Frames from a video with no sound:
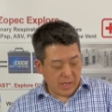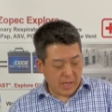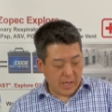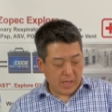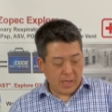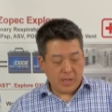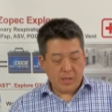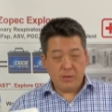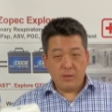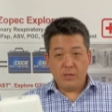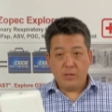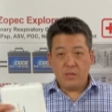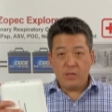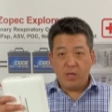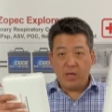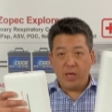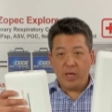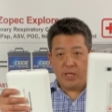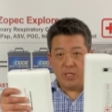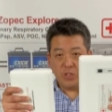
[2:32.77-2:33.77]
and
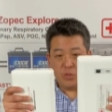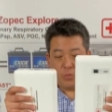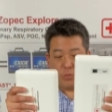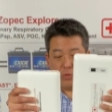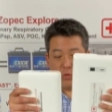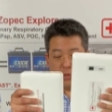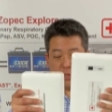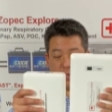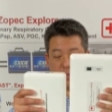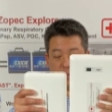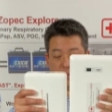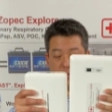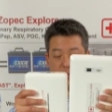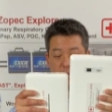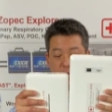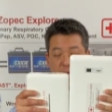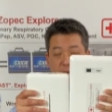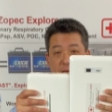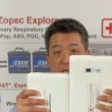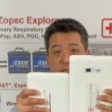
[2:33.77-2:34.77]
Explore
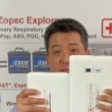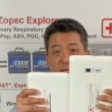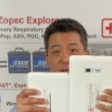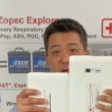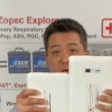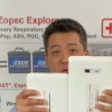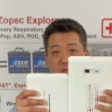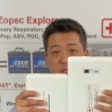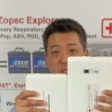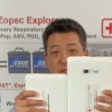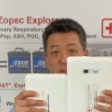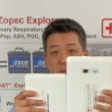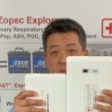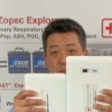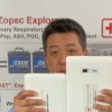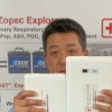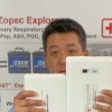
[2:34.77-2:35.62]
8000.